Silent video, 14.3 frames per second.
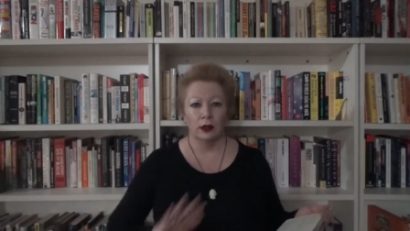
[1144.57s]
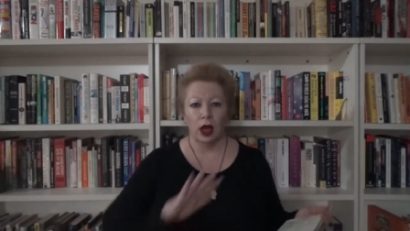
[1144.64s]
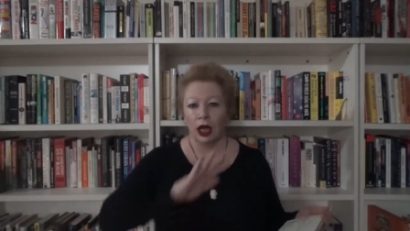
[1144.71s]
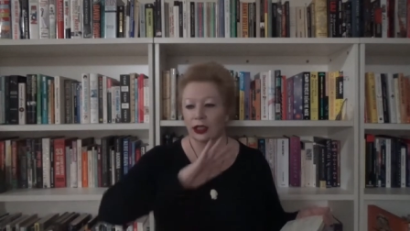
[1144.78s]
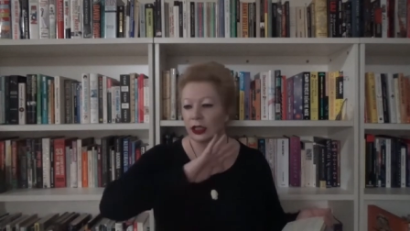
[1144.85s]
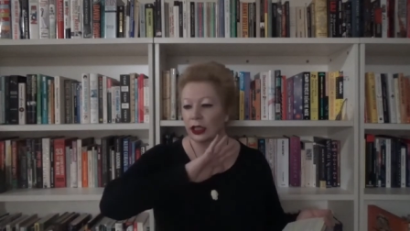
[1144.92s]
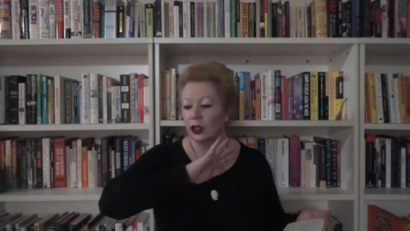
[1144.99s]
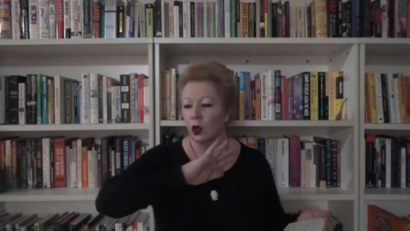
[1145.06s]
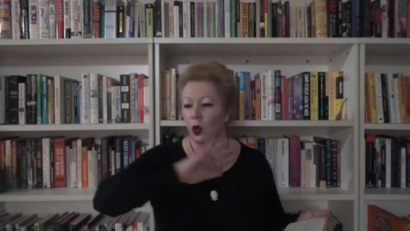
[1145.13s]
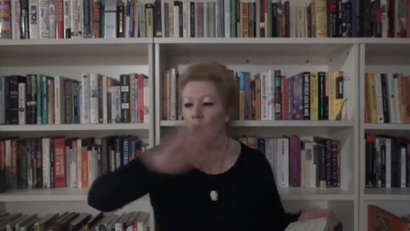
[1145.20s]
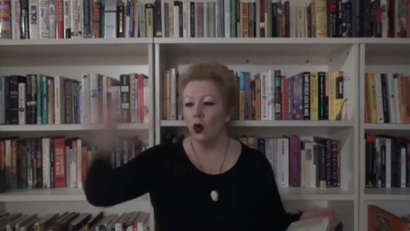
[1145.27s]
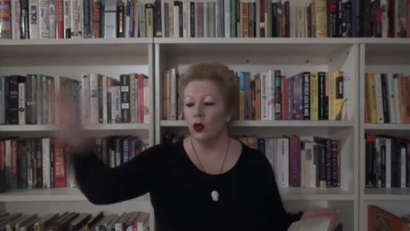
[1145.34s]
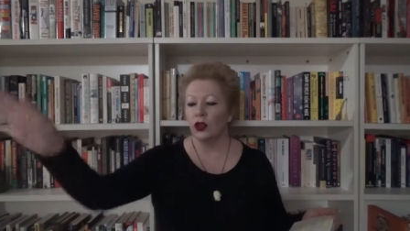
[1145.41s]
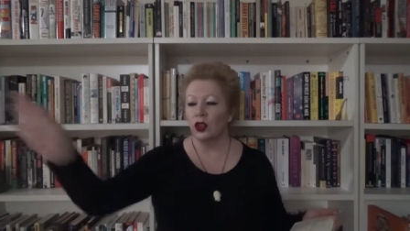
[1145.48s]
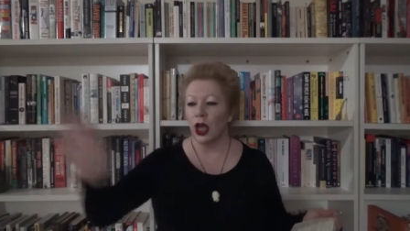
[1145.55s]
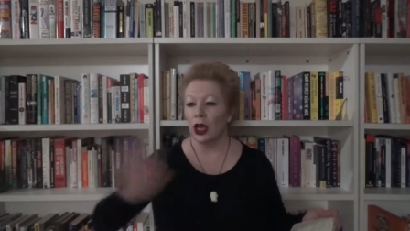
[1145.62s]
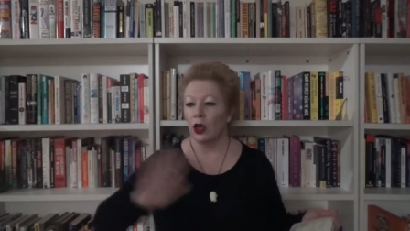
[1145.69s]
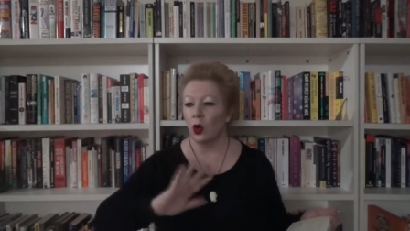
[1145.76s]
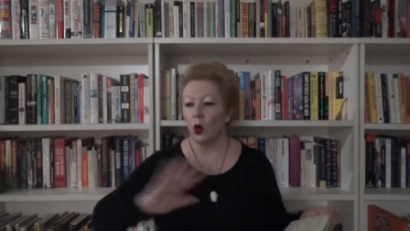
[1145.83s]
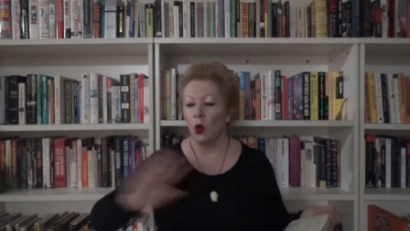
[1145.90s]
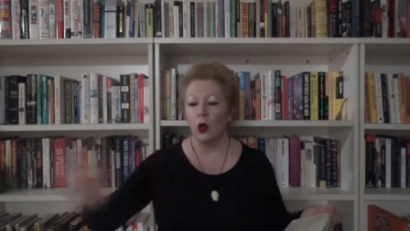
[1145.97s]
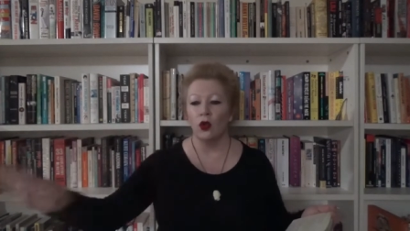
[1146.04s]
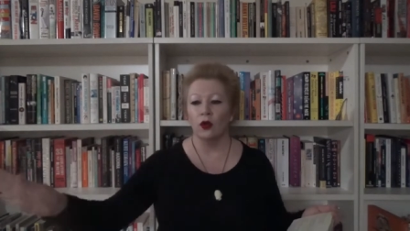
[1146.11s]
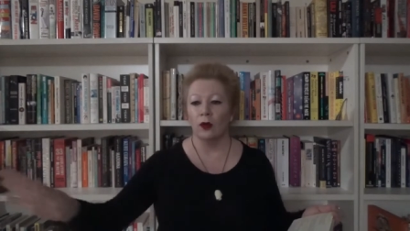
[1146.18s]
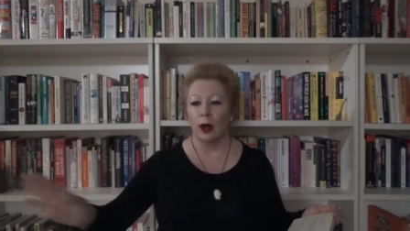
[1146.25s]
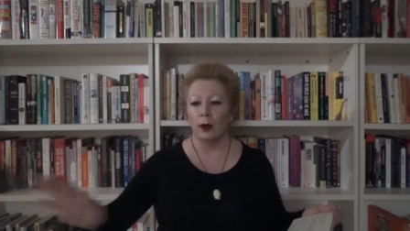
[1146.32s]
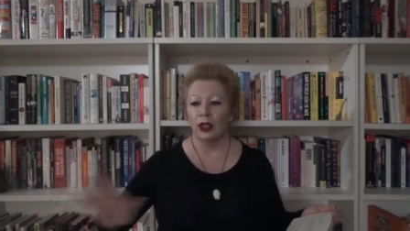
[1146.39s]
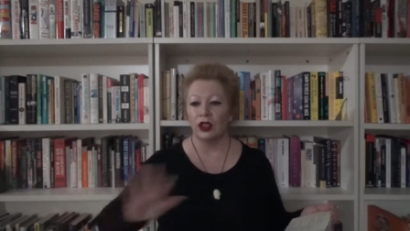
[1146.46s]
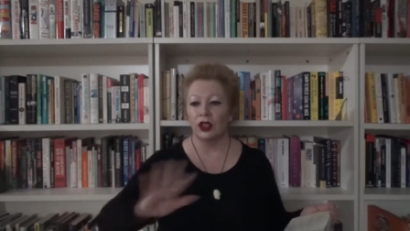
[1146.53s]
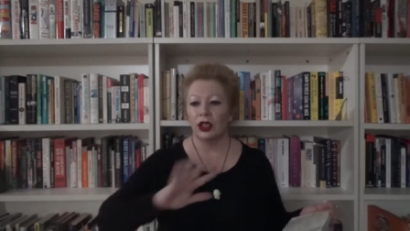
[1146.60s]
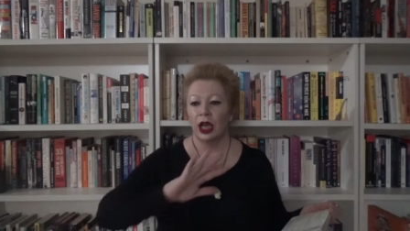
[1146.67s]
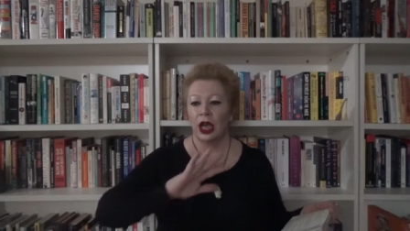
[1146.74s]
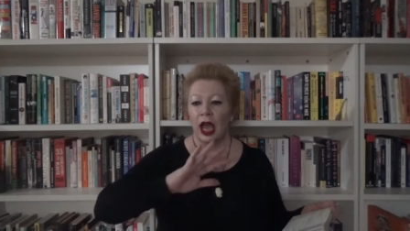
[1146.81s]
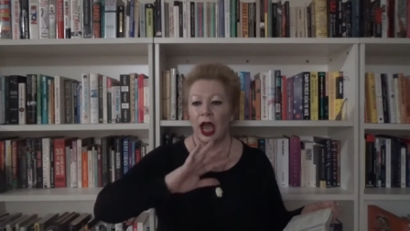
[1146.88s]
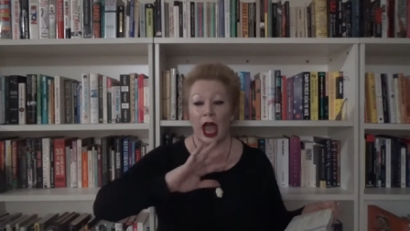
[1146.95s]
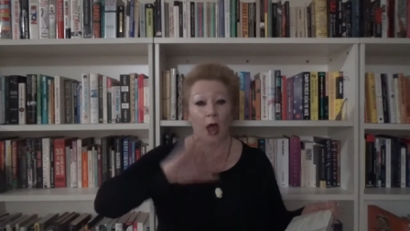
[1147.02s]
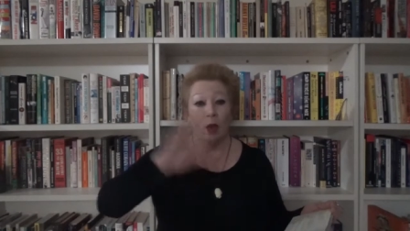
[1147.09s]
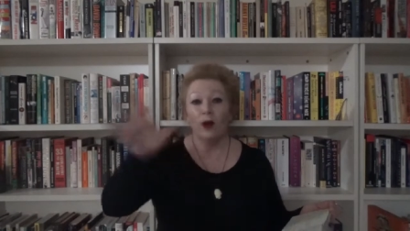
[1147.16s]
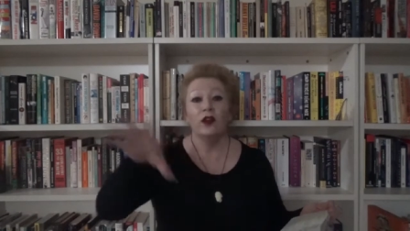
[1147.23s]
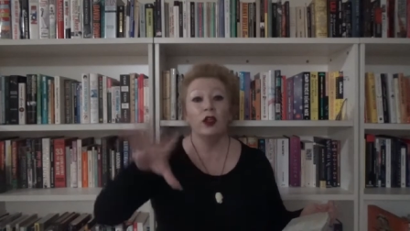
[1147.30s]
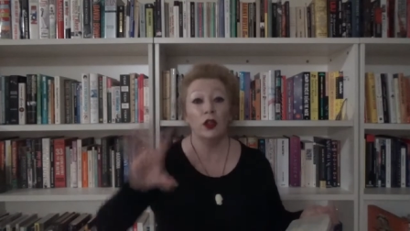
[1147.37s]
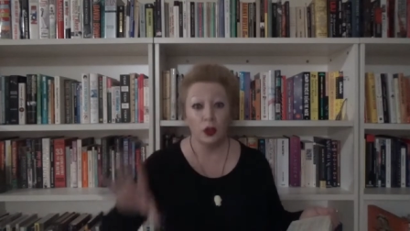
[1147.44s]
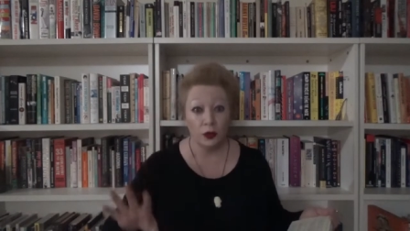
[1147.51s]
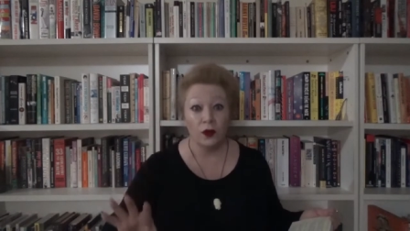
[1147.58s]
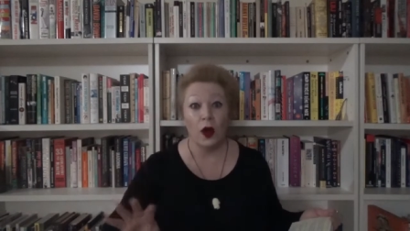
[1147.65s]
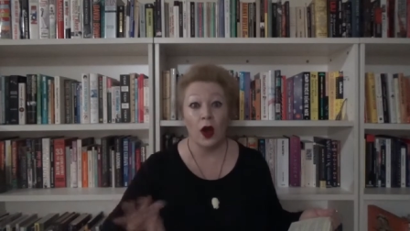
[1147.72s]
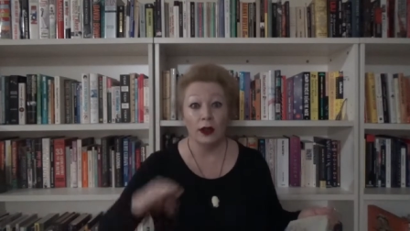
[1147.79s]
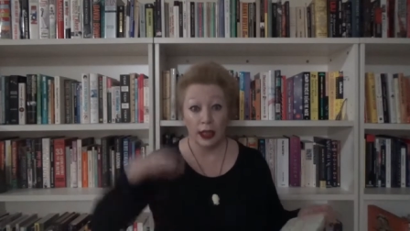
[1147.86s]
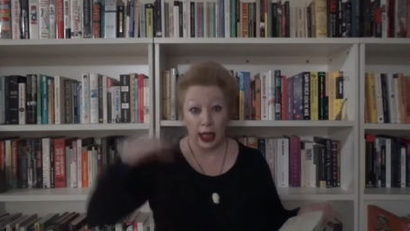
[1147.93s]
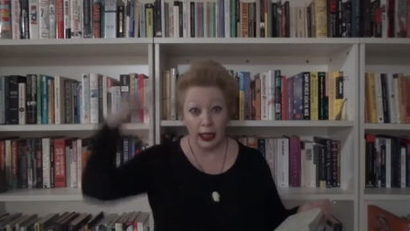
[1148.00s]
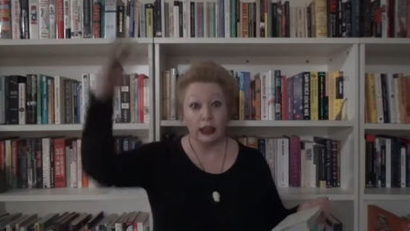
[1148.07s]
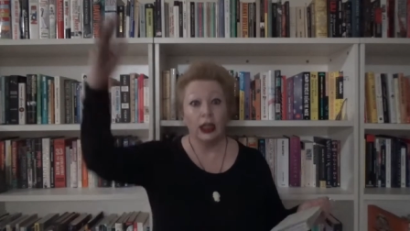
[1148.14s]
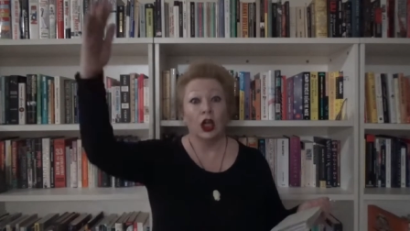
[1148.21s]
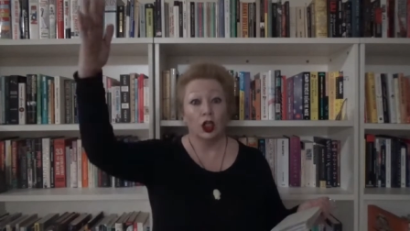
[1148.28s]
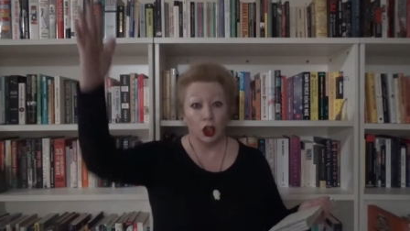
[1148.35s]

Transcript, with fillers: I delete all the junk, all the rubbish, however you define that.